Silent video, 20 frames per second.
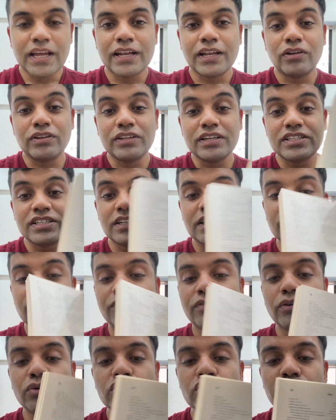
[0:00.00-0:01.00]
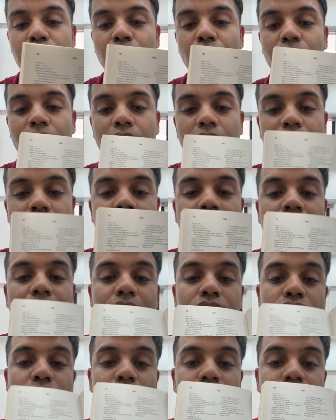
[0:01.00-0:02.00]
Now there's a diffuse mode. Okay,
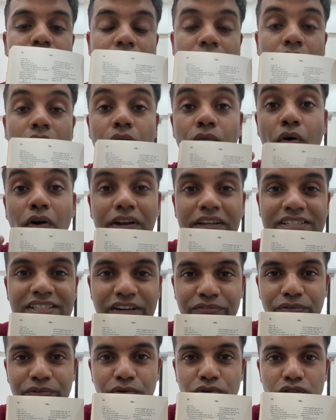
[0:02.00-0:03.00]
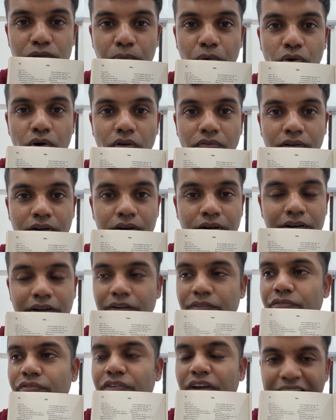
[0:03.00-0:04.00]
so what is diffuse mode of
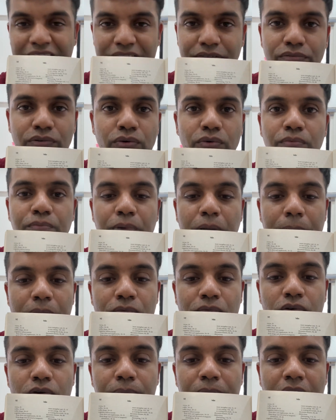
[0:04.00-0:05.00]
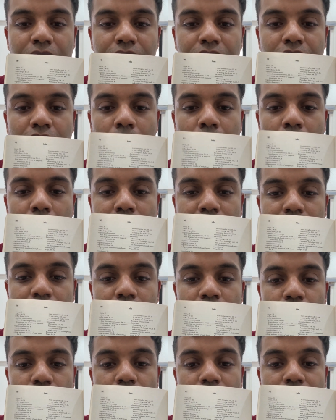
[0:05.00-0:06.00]
learning? Very few people would be aware about it.
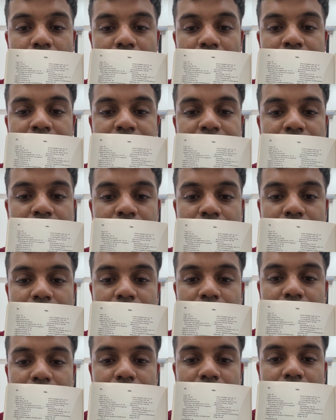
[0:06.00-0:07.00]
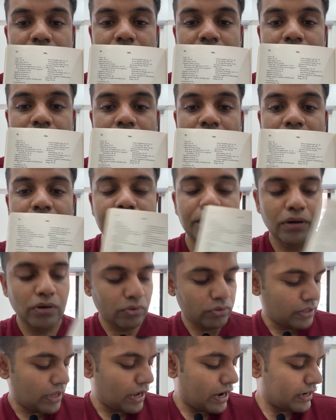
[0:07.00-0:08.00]
So I've encircled it. Right
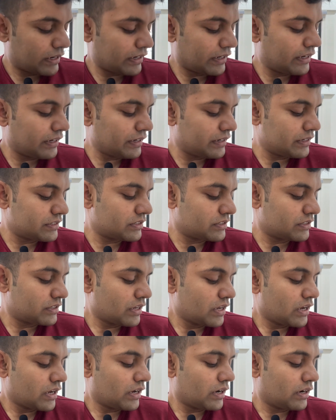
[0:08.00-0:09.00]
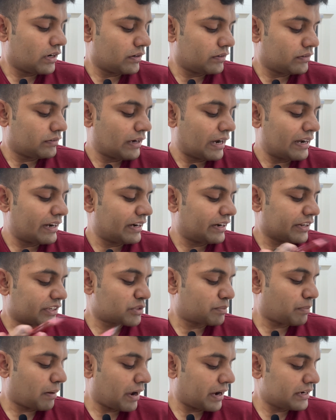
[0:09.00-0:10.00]
below that is dendritic
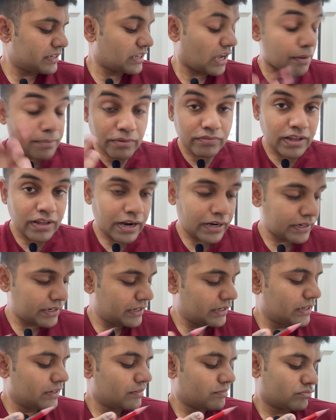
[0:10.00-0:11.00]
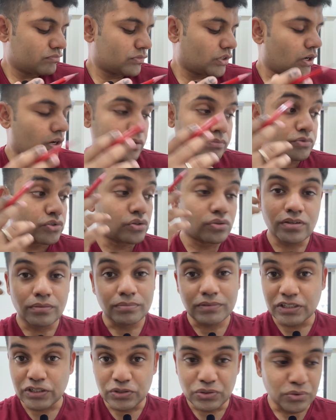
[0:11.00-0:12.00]
spines. Above that, so
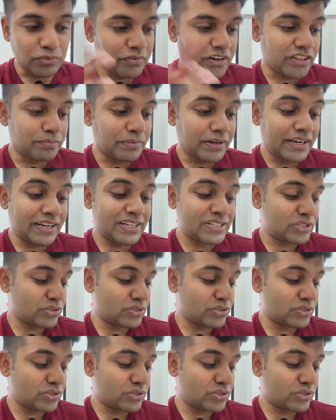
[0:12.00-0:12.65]
something to do with brain.